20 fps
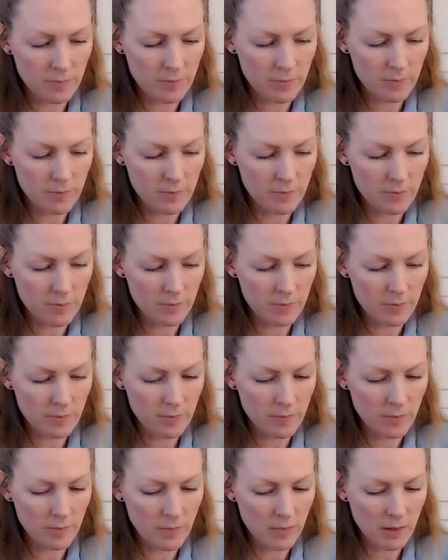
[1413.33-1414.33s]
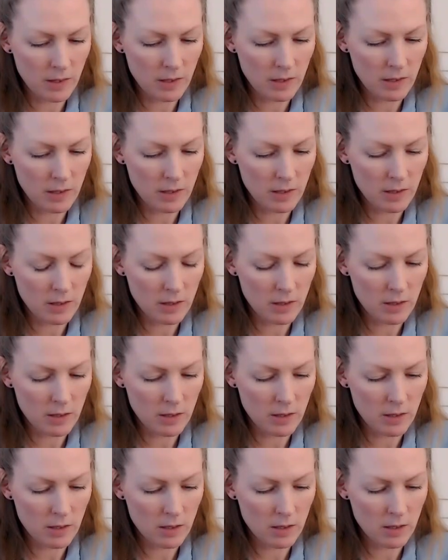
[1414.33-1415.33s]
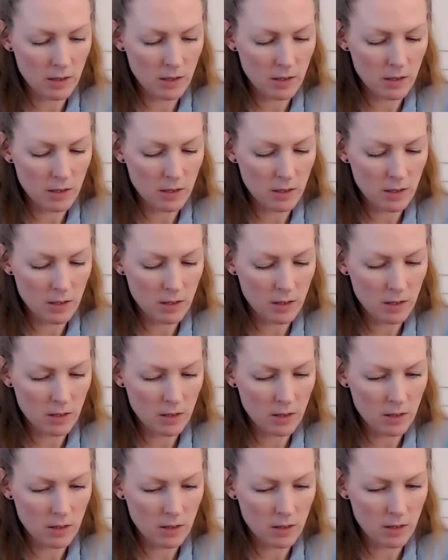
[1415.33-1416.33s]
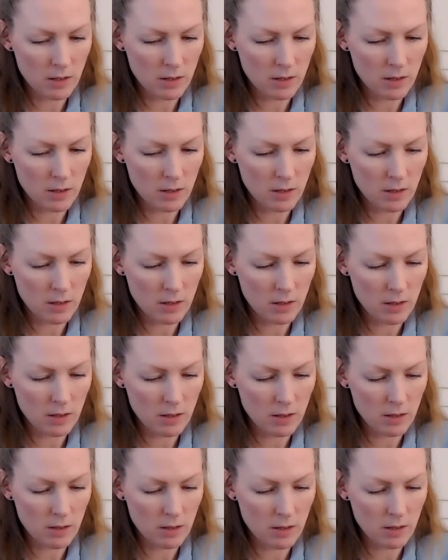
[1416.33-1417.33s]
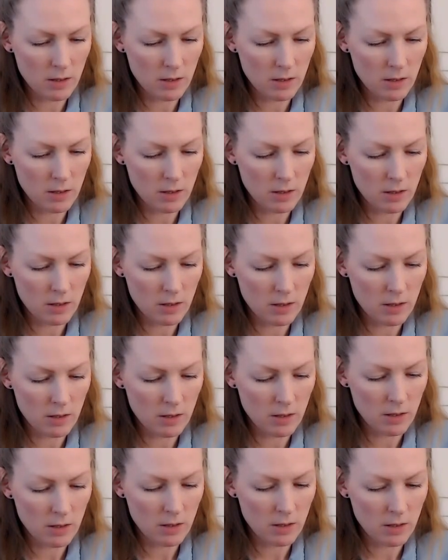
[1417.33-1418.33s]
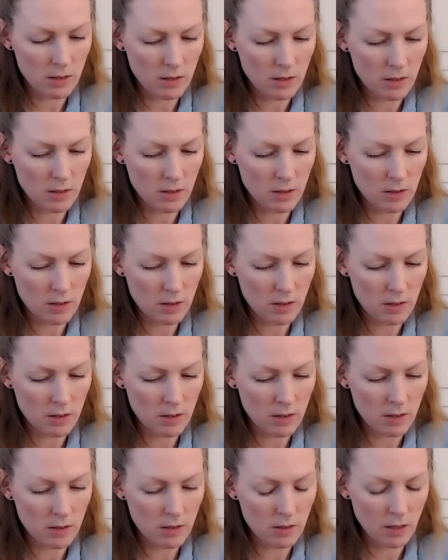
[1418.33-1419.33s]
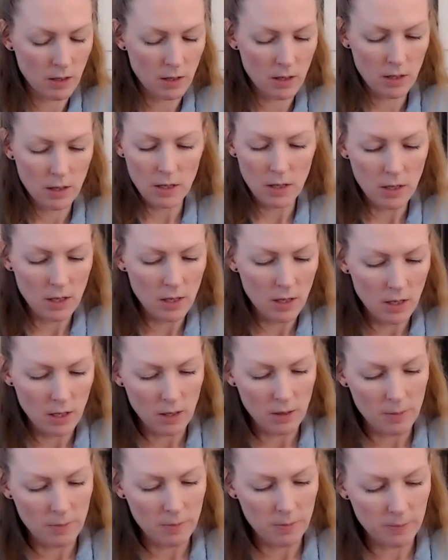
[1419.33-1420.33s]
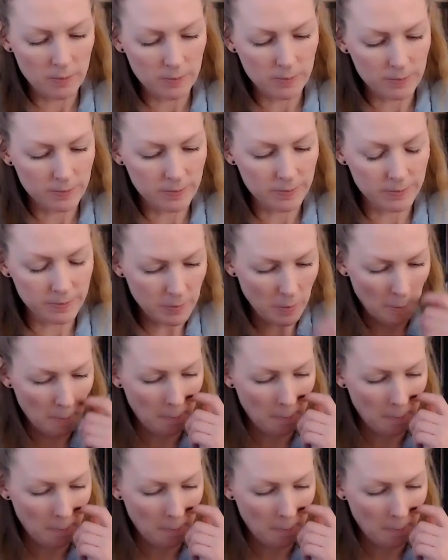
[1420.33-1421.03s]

[no speech]